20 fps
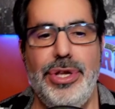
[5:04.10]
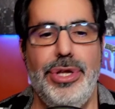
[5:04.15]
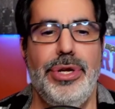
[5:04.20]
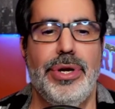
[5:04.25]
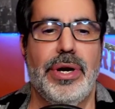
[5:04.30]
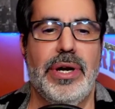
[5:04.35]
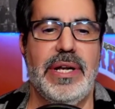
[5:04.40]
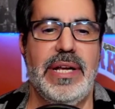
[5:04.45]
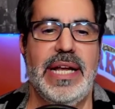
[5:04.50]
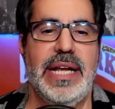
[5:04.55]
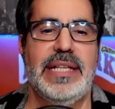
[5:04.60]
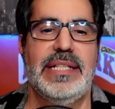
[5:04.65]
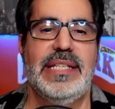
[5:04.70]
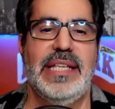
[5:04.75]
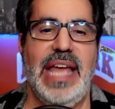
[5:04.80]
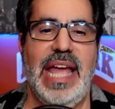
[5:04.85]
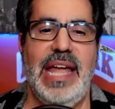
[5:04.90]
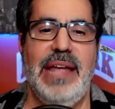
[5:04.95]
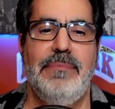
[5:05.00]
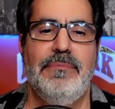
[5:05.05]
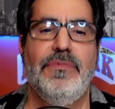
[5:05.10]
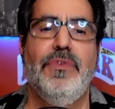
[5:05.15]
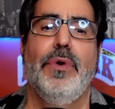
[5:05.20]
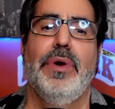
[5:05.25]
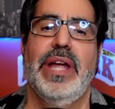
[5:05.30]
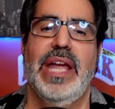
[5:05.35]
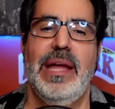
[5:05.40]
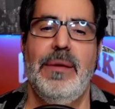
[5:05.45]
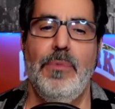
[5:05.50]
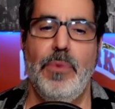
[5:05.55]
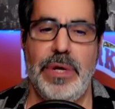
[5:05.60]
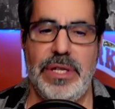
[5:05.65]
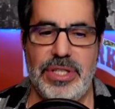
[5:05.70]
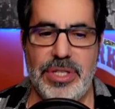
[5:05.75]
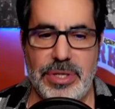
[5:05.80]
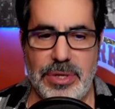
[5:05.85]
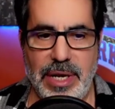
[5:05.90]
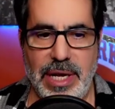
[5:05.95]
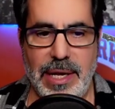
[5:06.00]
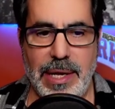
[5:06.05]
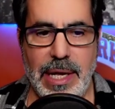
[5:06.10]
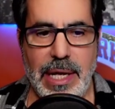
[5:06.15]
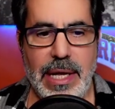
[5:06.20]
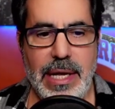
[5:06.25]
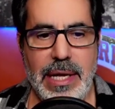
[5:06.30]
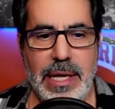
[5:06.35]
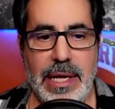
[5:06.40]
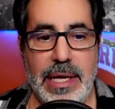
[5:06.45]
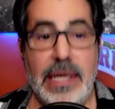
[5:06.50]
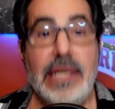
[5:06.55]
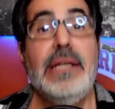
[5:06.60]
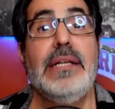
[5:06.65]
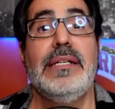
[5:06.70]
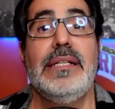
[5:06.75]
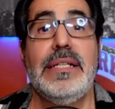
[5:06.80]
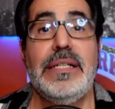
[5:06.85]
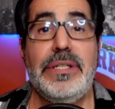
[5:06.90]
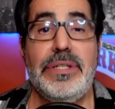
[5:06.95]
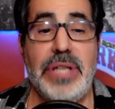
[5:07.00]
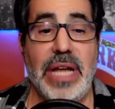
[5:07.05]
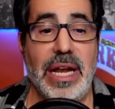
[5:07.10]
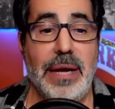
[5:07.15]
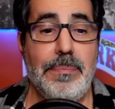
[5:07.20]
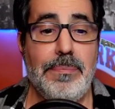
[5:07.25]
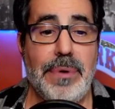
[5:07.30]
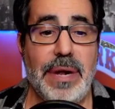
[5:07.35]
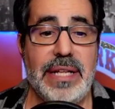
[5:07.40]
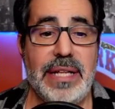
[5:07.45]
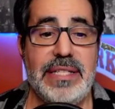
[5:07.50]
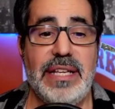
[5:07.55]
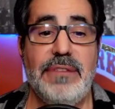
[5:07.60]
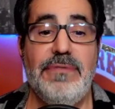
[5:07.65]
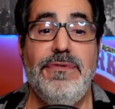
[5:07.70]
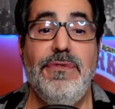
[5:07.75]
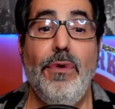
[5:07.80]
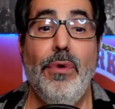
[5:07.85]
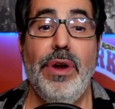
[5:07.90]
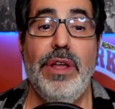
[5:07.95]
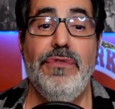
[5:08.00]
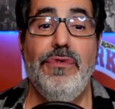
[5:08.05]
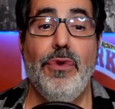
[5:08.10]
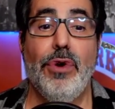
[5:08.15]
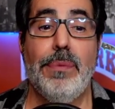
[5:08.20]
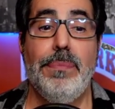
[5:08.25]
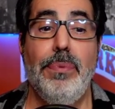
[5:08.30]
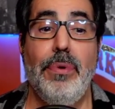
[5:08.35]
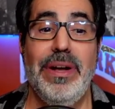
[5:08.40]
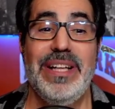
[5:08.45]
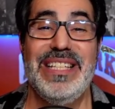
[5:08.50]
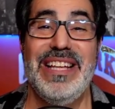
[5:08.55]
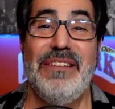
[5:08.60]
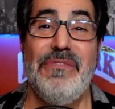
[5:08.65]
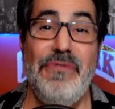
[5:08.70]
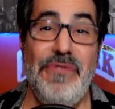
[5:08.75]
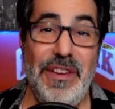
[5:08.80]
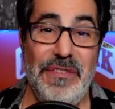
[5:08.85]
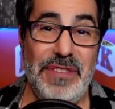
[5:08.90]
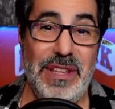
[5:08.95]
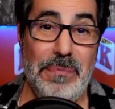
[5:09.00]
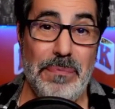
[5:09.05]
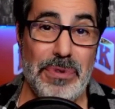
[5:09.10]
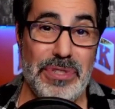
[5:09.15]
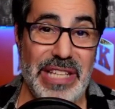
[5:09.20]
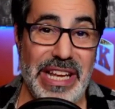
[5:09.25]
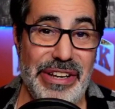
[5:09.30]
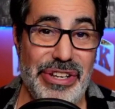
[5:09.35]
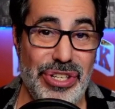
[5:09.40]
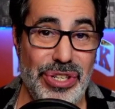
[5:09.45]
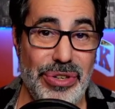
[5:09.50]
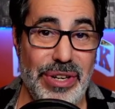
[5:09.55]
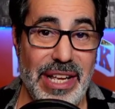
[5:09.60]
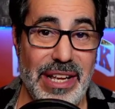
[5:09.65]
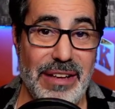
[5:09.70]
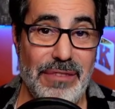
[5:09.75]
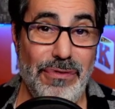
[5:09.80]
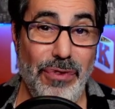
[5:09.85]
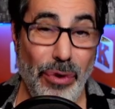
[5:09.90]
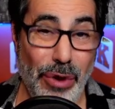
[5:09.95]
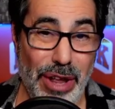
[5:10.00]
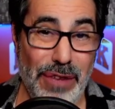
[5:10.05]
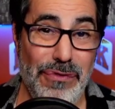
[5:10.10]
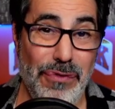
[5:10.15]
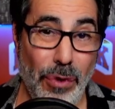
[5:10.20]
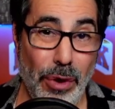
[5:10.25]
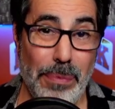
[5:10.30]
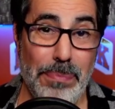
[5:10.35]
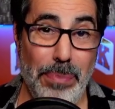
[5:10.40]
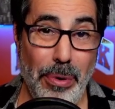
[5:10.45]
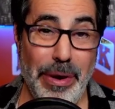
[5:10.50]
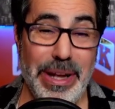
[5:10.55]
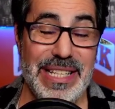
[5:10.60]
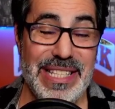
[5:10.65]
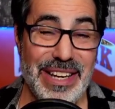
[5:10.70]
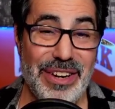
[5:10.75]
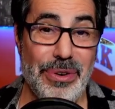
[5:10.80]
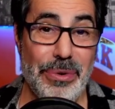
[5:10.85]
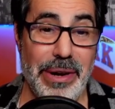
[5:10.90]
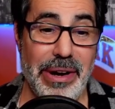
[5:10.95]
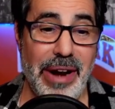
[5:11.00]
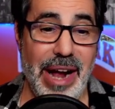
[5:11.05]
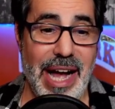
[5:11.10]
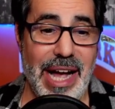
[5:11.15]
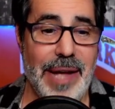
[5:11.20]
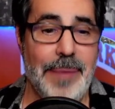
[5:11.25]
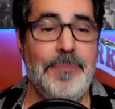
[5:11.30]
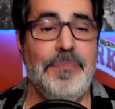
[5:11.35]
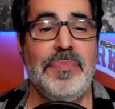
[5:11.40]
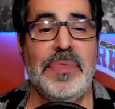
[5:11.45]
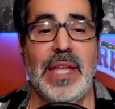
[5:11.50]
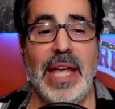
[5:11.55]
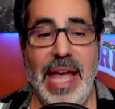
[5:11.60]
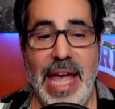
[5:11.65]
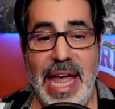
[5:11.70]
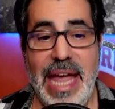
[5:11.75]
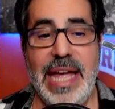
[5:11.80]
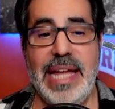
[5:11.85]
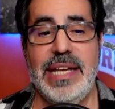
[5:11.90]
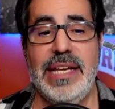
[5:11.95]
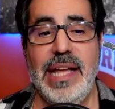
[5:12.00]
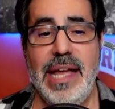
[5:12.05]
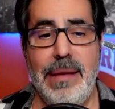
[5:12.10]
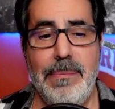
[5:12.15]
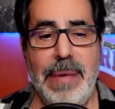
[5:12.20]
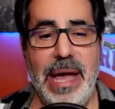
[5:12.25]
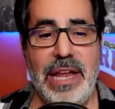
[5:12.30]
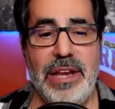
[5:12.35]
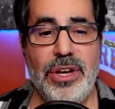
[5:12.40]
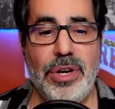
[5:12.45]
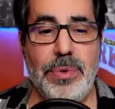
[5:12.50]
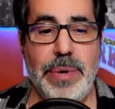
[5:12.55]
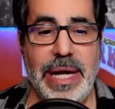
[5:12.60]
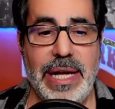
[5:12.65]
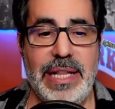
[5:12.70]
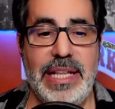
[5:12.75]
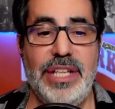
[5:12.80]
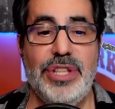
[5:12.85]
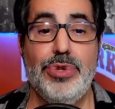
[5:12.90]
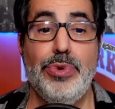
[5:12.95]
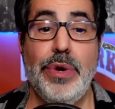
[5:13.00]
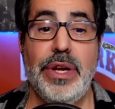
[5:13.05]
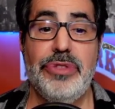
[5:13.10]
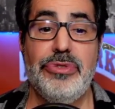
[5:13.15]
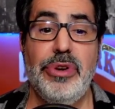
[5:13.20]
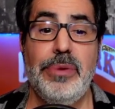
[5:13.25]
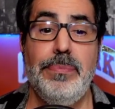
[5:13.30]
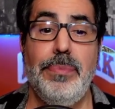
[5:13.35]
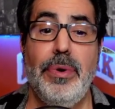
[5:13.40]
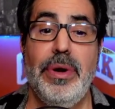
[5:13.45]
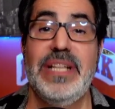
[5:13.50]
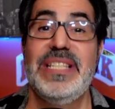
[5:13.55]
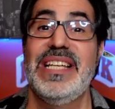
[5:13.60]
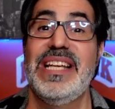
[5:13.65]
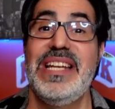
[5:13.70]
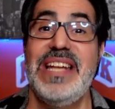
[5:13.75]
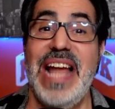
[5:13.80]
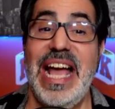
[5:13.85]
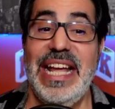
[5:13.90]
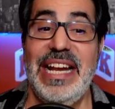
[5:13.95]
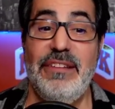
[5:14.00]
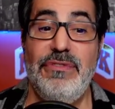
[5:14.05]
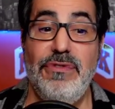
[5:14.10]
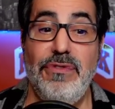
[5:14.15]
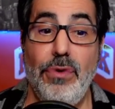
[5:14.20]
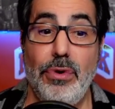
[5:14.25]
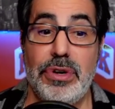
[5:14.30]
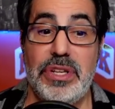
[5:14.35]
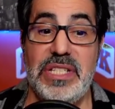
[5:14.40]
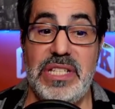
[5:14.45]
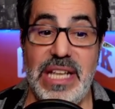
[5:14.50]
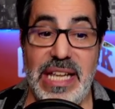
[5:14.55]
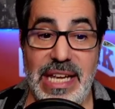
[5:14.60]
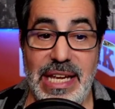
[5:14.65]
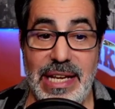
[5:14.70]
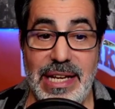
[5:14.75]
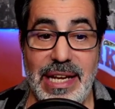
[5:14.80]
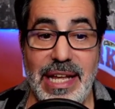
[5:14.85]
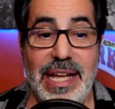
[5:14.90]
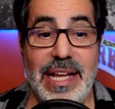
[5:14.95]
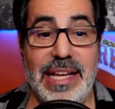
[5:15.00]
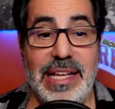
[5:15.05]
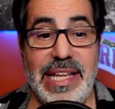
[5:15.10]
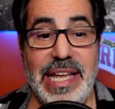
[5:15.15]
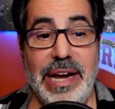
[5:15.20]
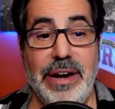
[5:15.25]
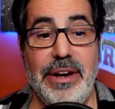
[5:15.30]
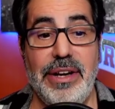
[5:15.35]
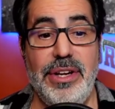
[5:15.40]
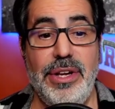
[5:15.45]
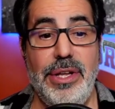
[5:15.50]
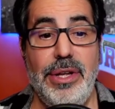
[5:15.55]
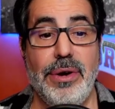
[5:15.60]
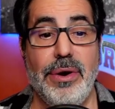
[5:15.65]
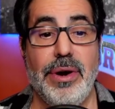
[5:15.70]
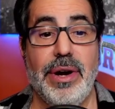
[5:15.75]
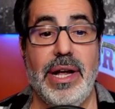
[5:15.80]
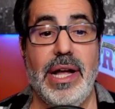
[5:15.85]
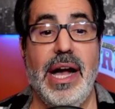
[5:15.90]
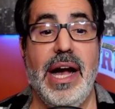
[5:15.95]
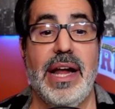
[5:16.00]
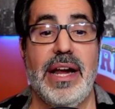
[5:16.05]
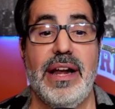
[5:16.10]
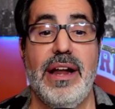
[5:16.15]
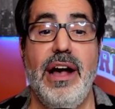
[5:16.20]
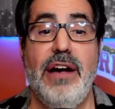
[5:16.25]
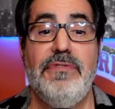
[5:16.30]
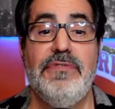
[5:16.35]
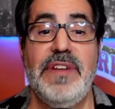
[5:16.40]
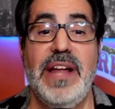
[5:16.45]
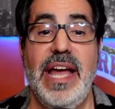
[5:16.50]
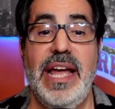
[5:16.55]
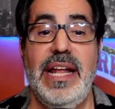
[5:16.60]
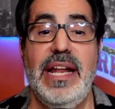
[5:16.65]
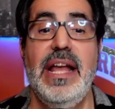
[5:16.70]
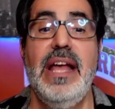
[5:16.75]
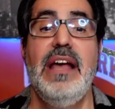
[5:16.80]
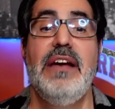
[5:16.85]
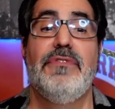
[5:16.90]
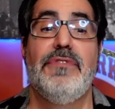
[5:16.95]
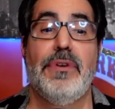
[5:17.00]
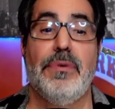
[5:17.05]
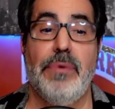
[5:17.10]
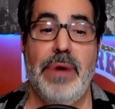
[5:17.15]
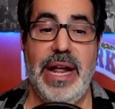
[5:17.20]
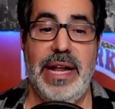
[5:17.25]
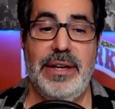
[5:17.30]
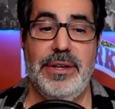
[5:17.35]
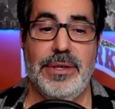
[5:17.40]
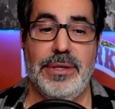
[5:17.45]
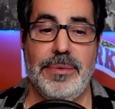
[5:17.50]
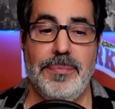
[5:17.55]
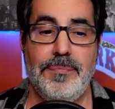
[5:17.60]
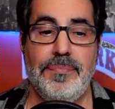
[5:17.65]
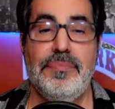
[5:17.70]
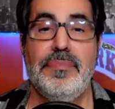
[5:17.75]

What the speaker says: New York Knicks' 4-game win streak. Jalen Brunson, 44 points on 50% shooting. 44 points, a career high. And Immanuel Quickley, 23 points, a 9 of 14, carried New York on an off night for Randle,